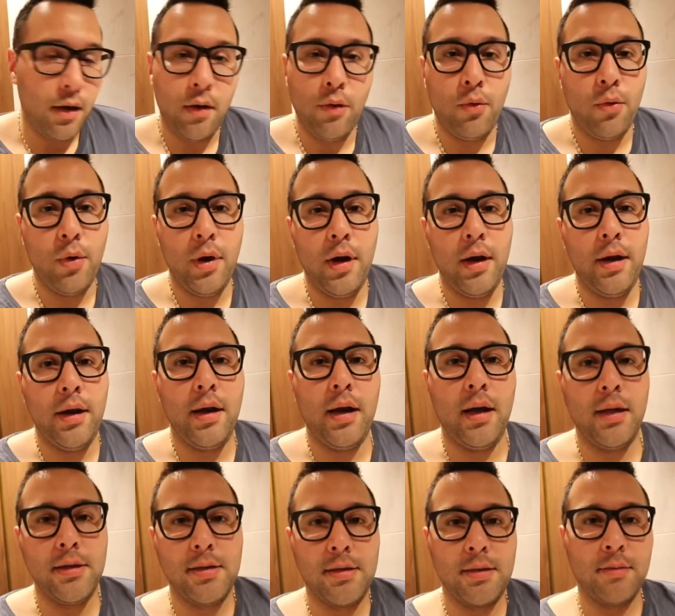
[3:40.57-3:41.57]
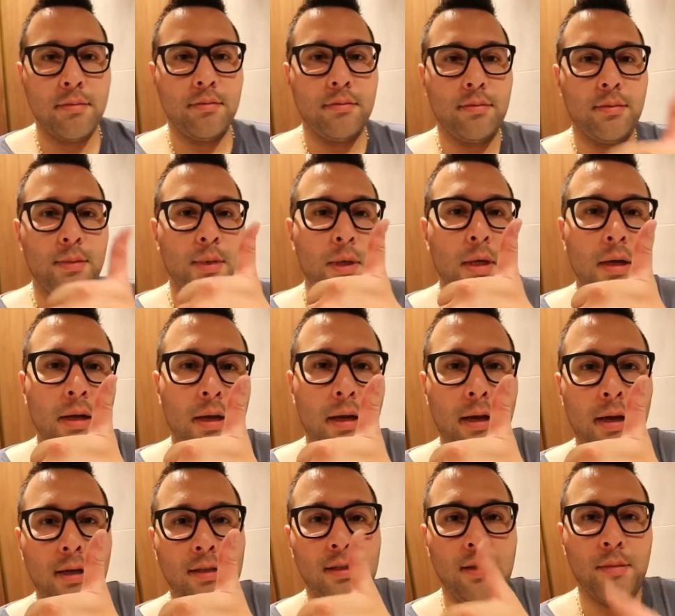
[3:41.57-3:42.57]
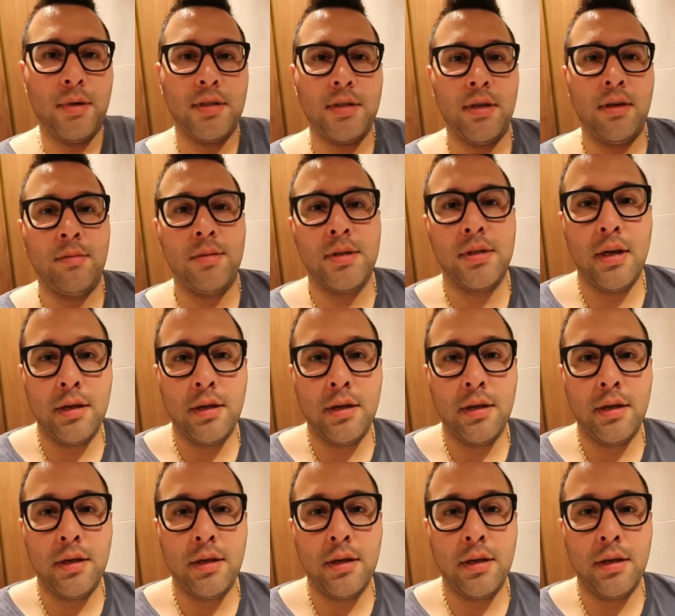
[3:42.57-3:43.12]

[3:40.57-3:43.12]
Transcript: Really nice customer service